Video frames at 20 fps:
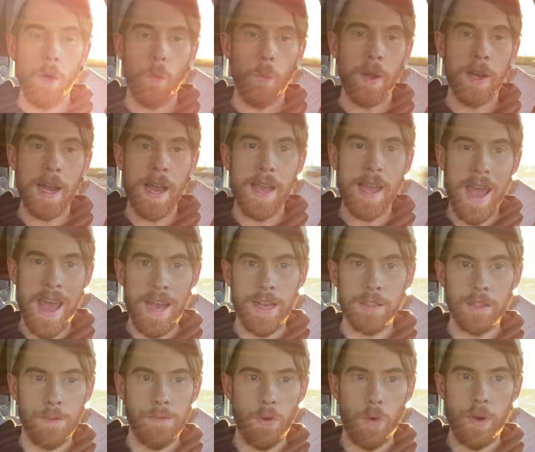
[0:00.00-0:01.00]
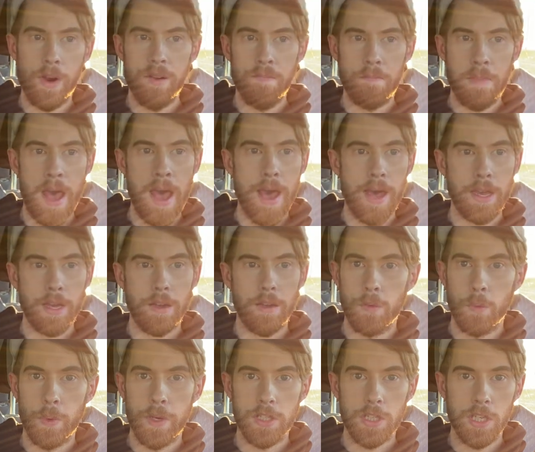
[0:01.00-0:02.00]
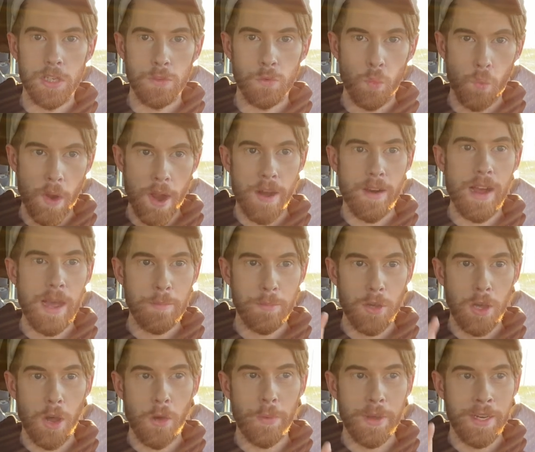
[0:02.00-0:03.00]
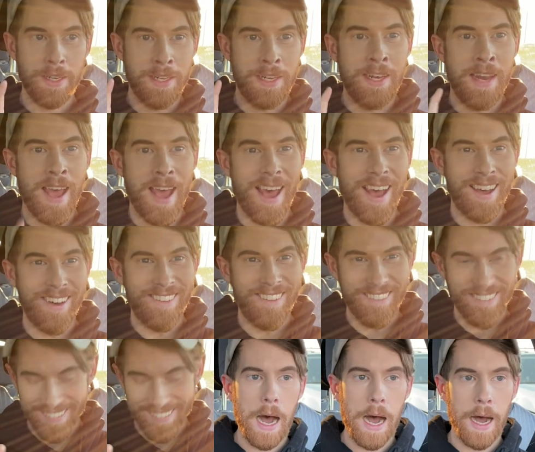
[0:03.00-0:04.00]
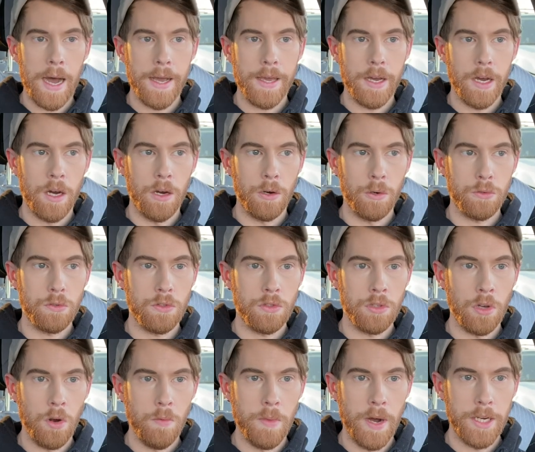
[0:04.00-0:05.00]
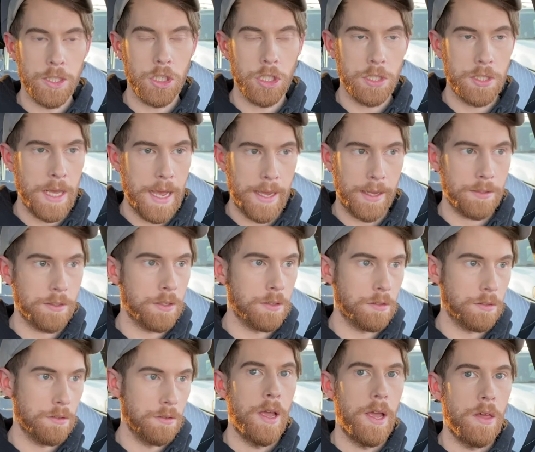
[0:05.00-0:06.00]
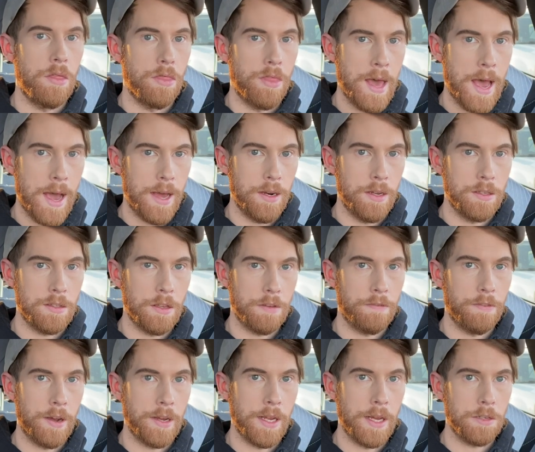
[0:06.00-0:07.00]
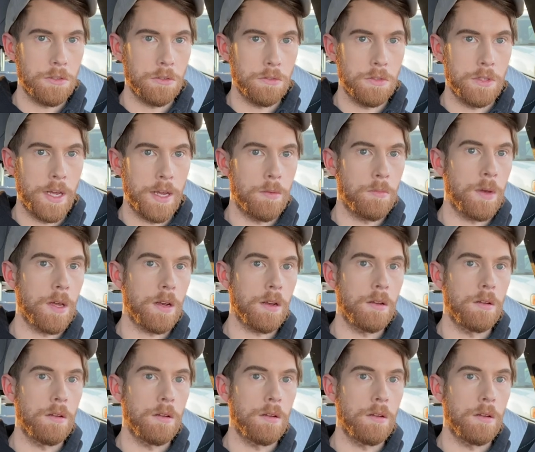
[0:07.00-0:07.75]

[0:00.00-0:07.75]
when I ask for it back, which is where I'm going now. I owe so much in taxes, and that is a financial statement.